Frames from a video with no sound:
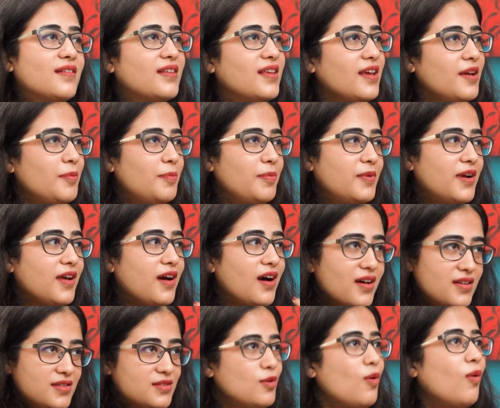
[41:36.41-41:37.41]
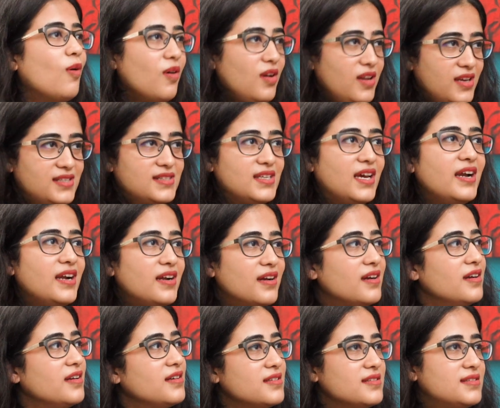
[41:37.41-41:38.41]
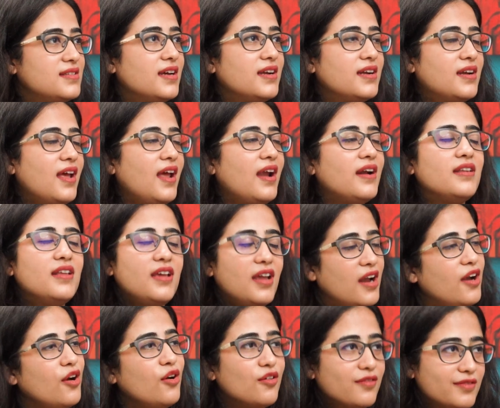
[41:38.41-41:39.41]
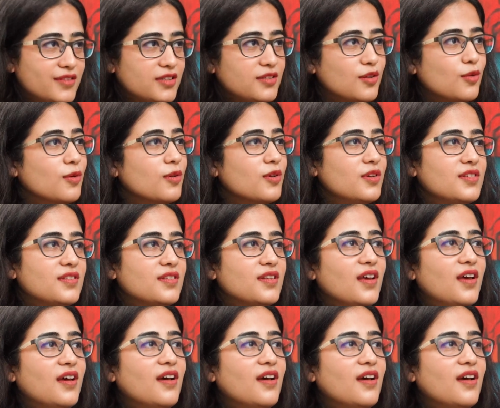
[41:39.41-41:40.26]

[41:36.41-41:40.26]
kept us all excited is that at the end of the course,